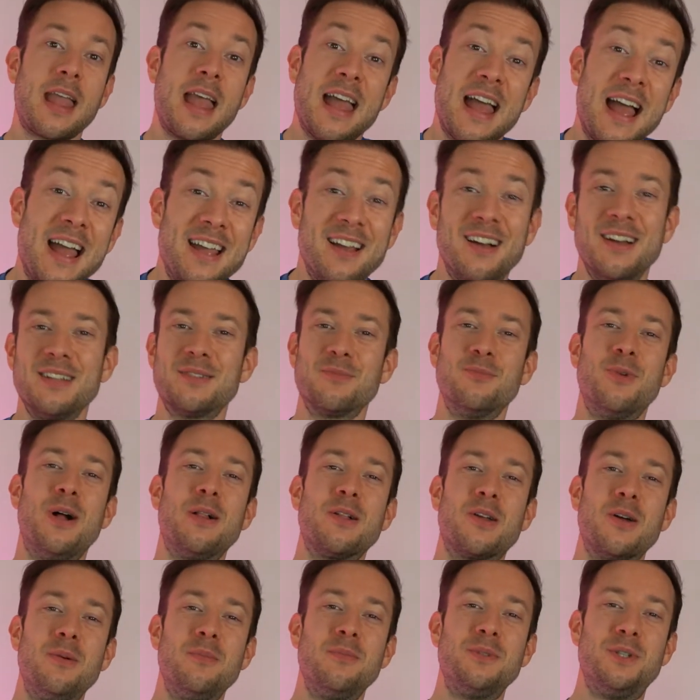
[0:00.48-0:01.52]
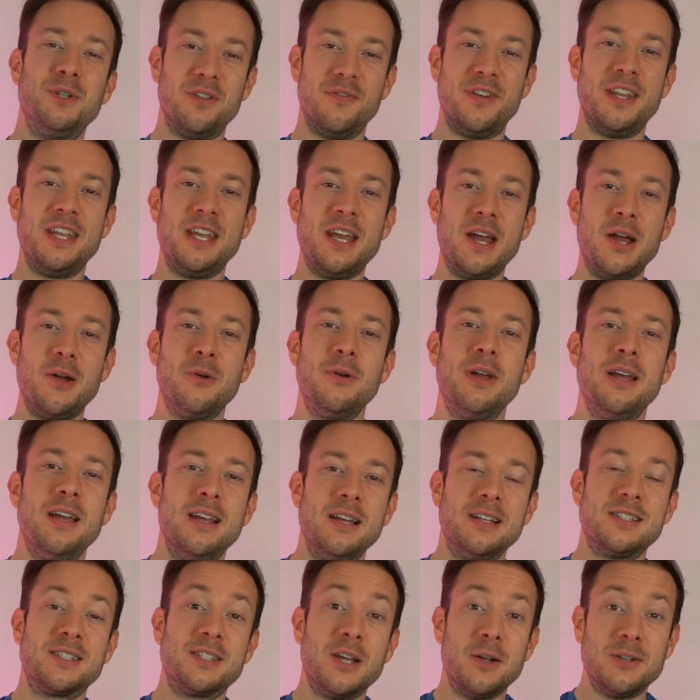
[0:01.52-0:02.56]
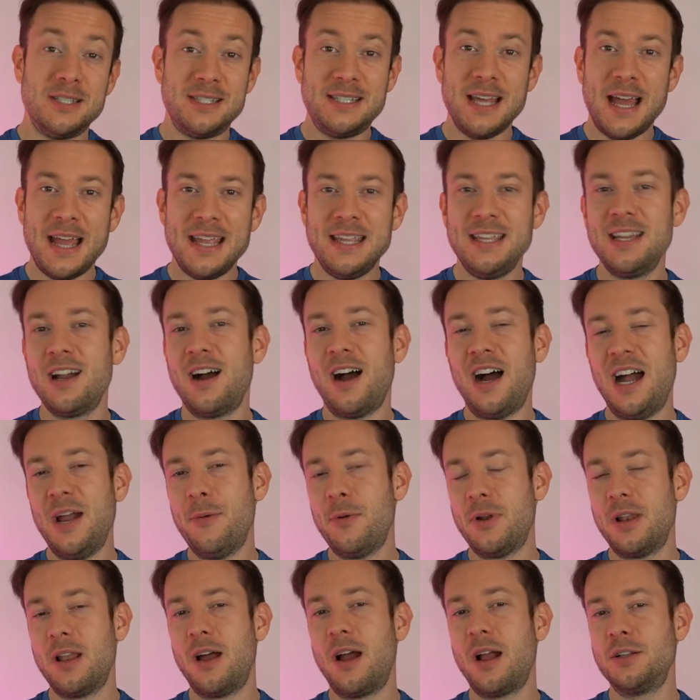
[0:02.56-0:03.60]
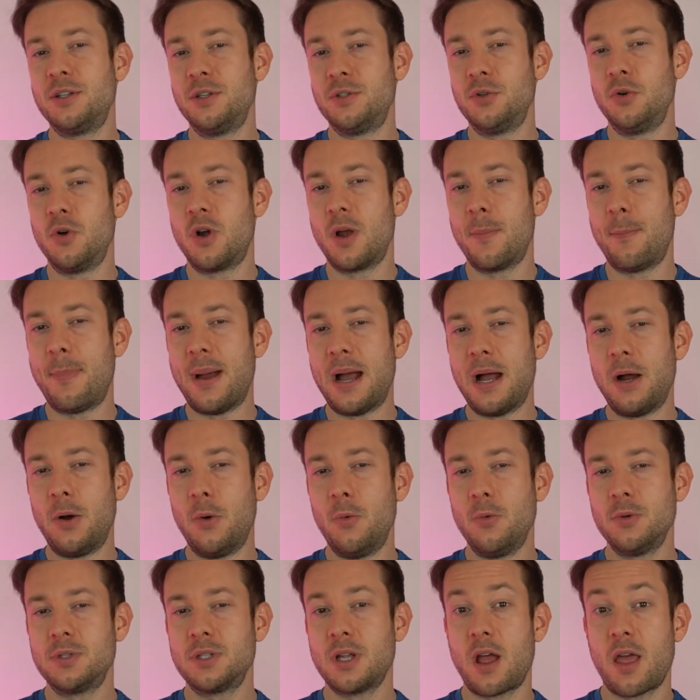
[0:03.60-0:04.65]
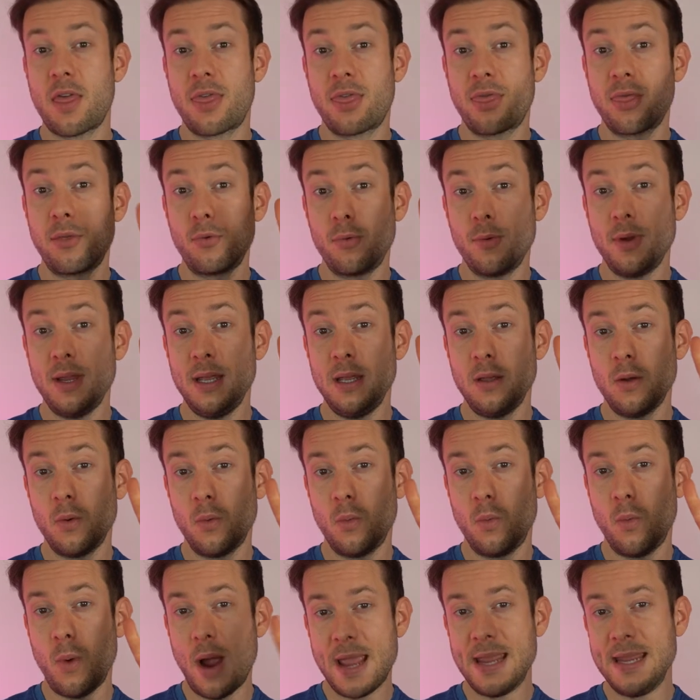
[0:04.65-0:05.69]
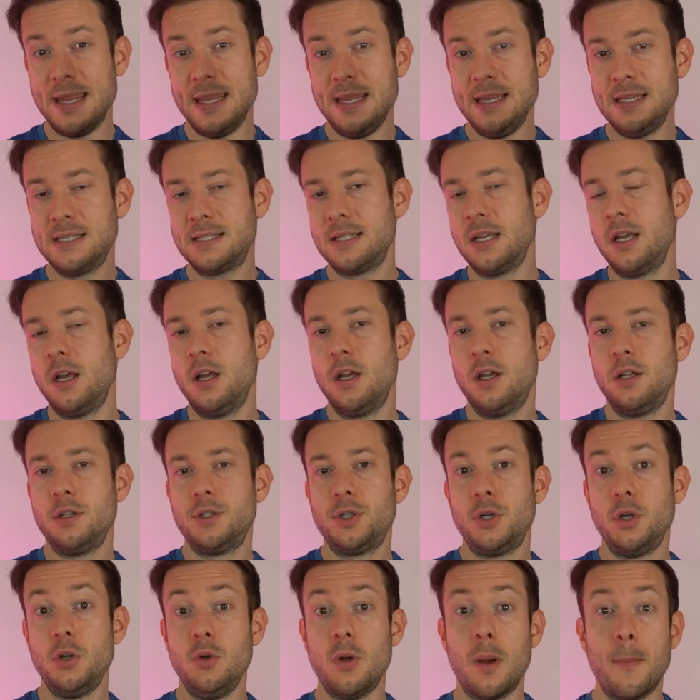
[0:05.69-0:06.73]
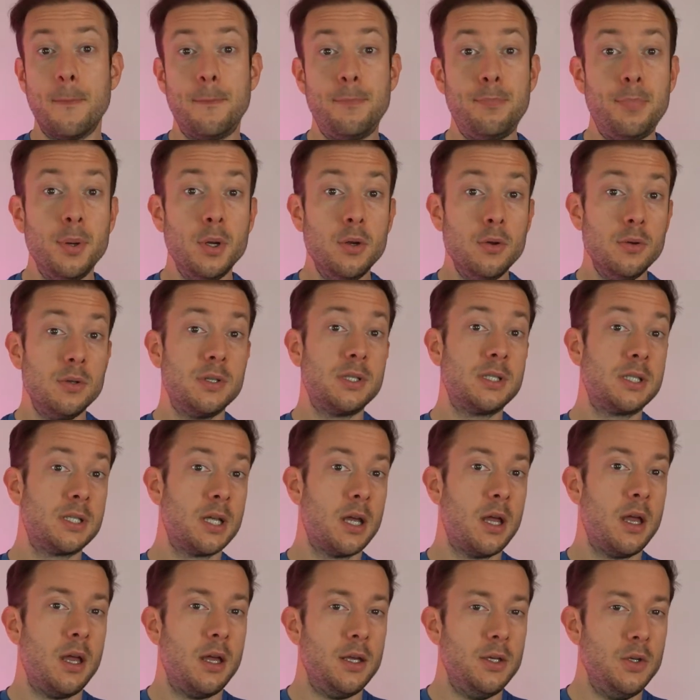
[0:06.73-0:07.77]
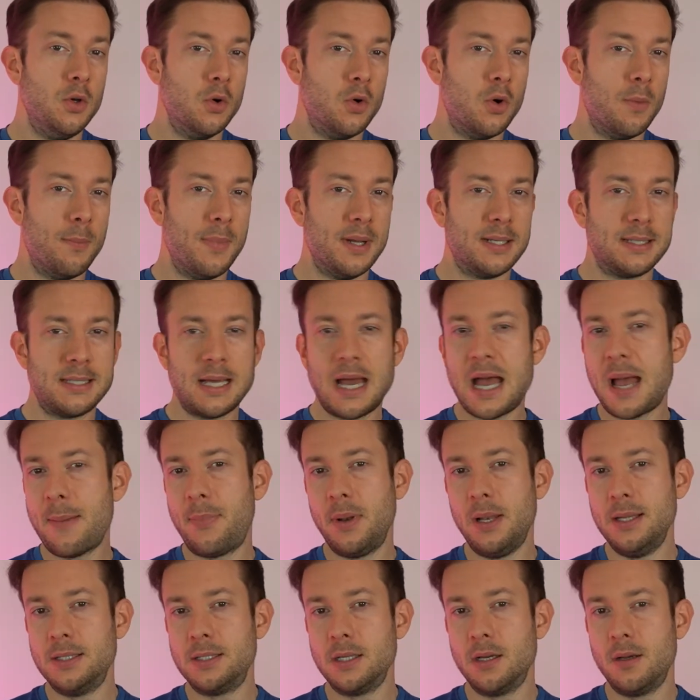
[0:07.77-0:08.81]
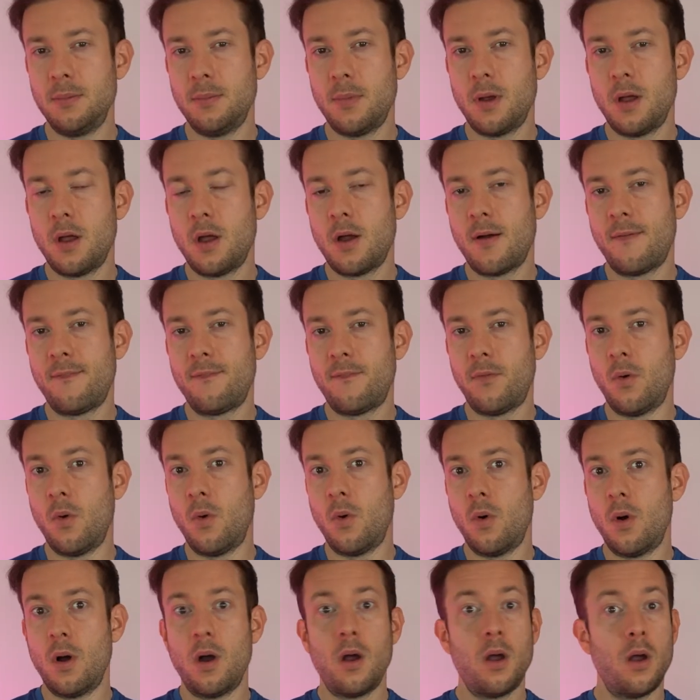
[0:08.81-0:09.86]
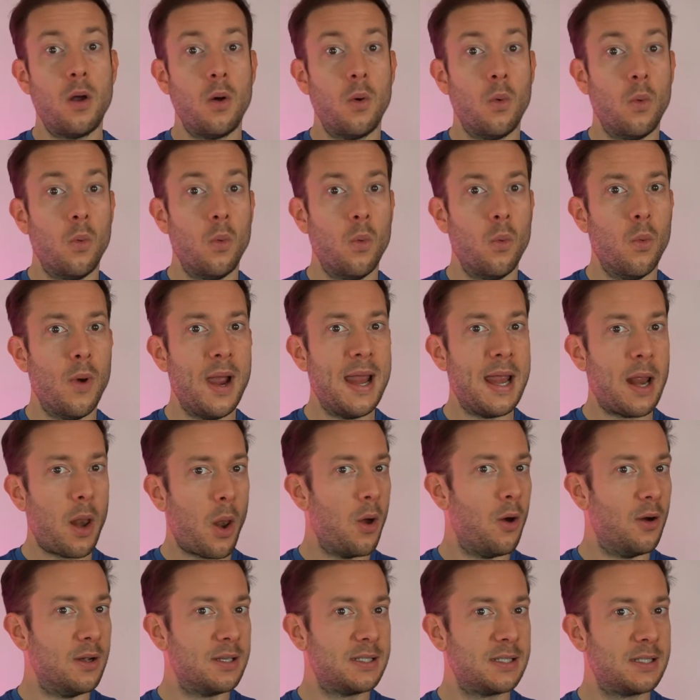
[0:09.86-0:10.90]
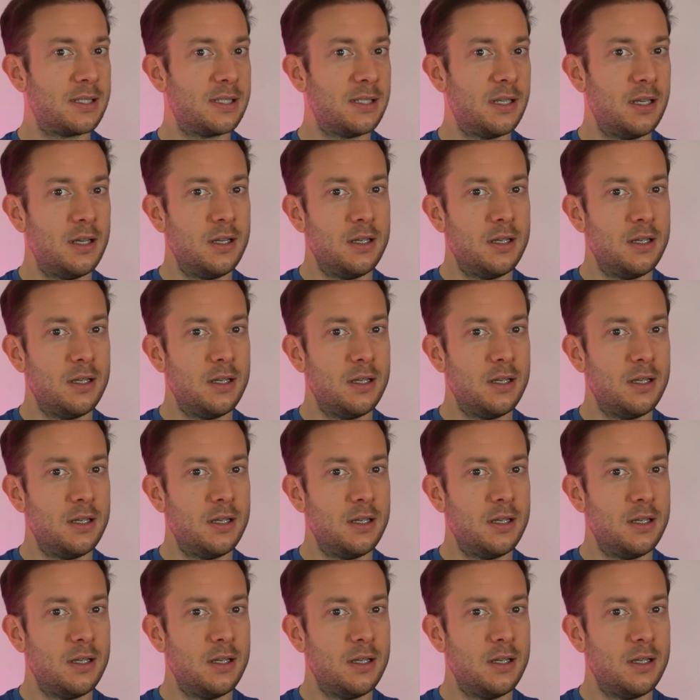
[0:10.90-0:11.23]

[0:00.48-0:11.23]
Hey guys, and welcome to the video. So today I would like to talk about 3 ways to boost your metabolism for weight loss.